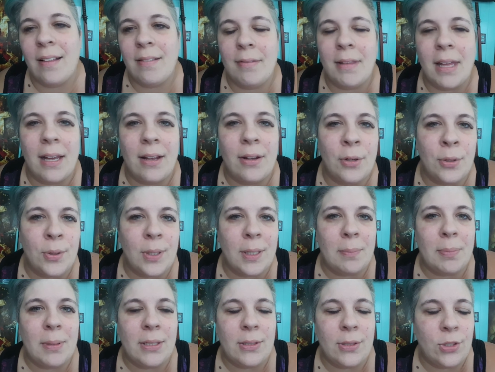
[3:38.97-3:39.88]
That
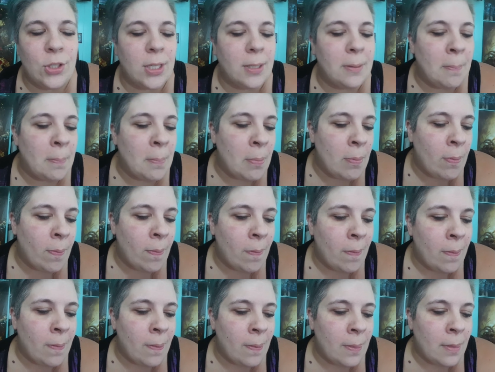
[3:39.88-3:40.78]
annoying piece of shit.
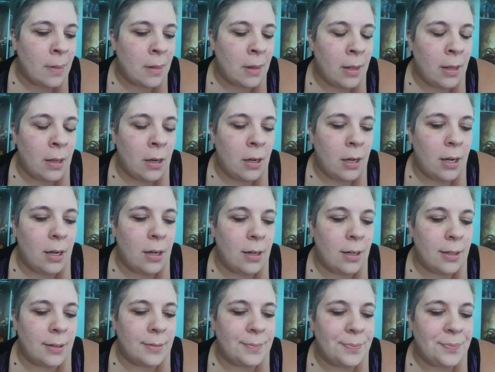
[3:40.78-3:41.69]

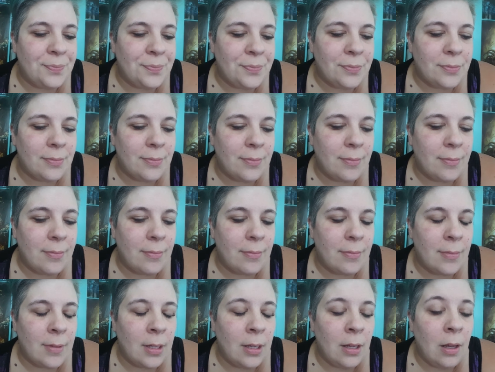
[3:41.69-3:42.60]

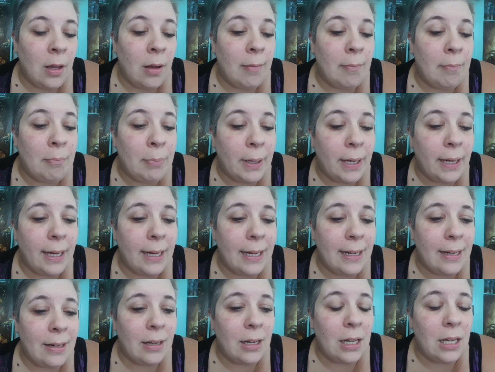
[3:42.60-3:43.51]

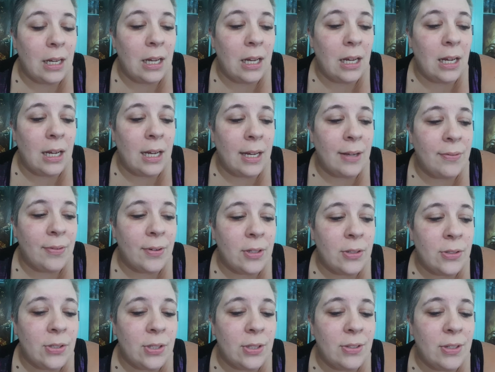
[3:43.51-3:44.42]
But I've
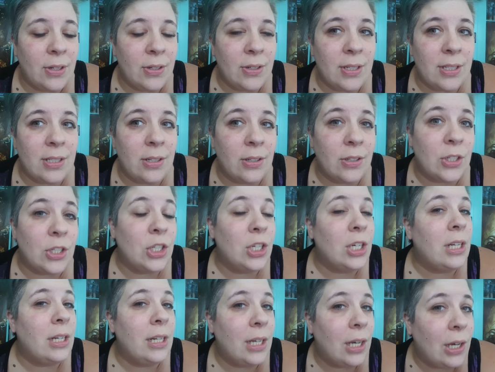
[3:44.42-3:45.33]
also noticed, on a
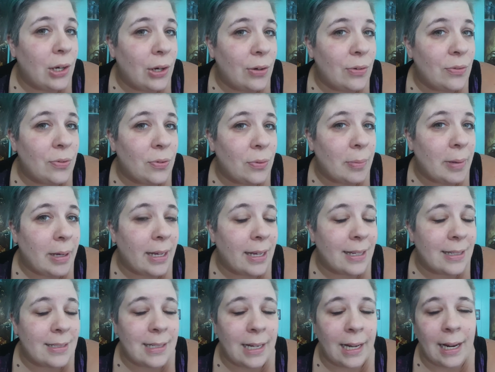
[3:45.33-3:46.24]
good note for my
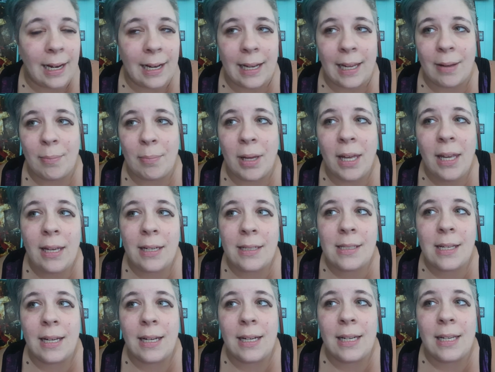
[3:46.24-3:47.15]

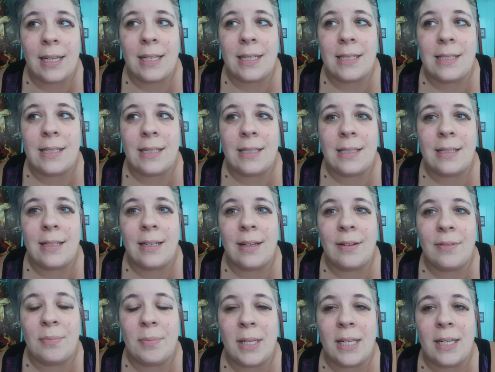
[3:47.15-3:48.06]
anxiety consisted
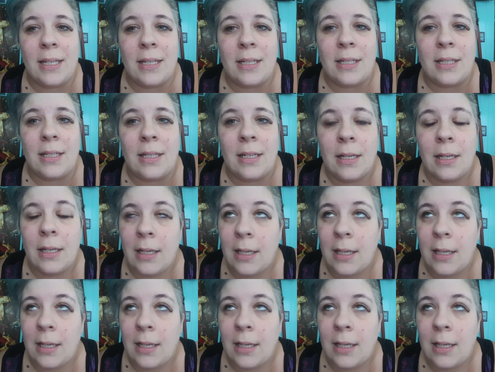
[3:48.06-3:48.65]
of me